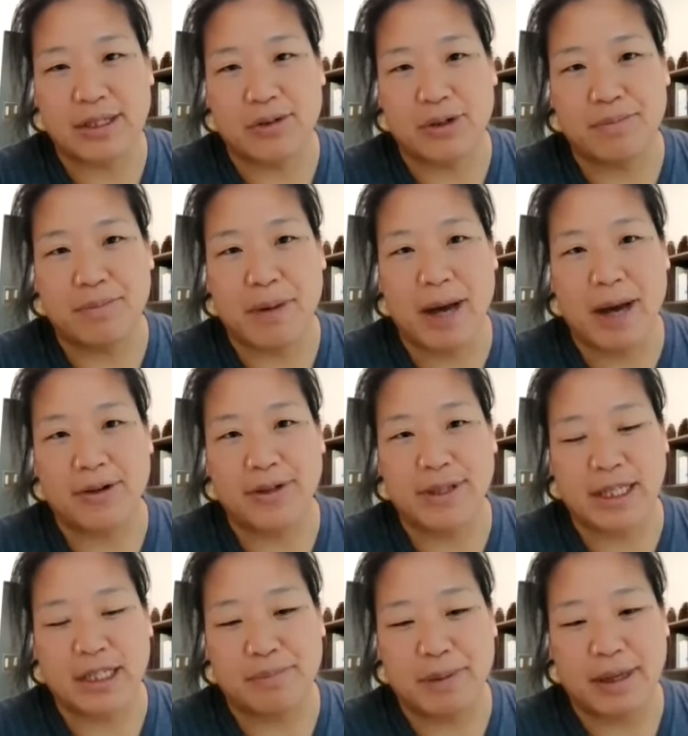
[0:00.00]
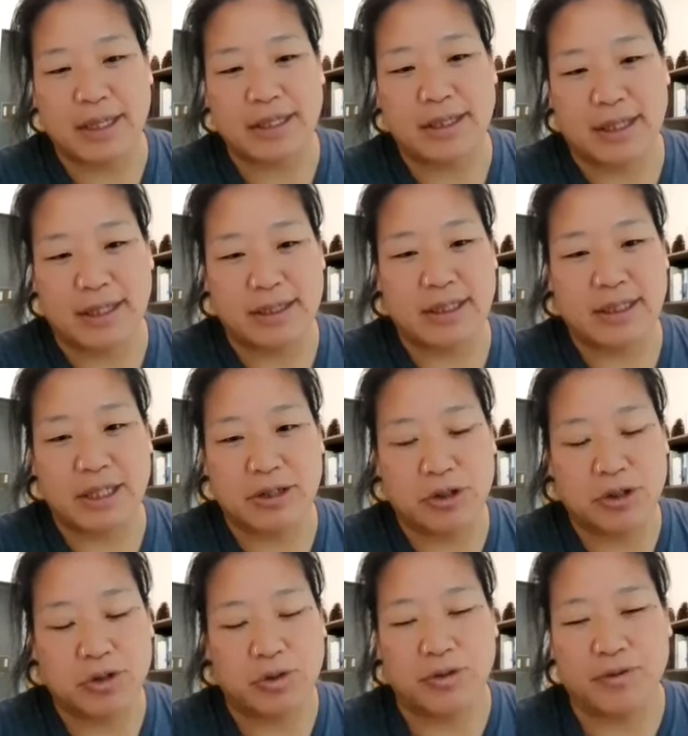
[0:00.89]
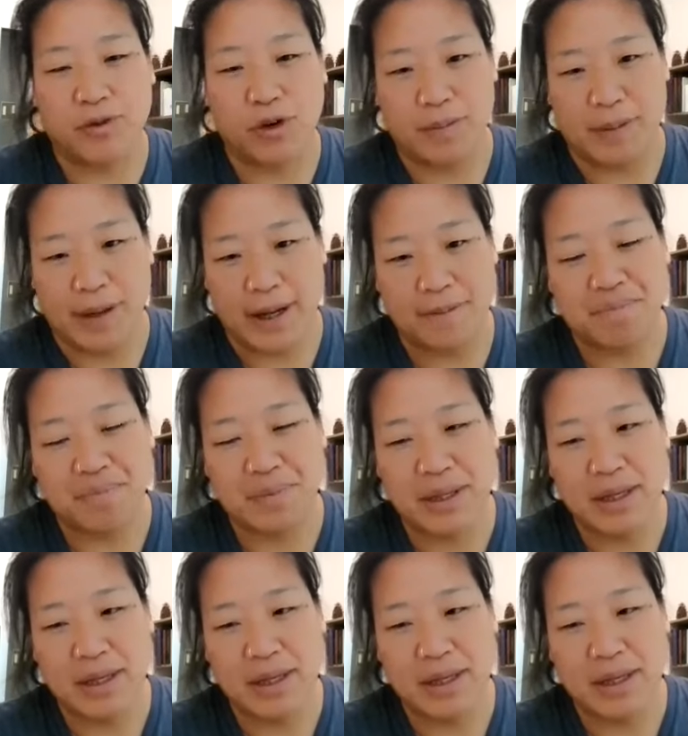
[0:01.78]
So a battery that's based on CO2 and formate.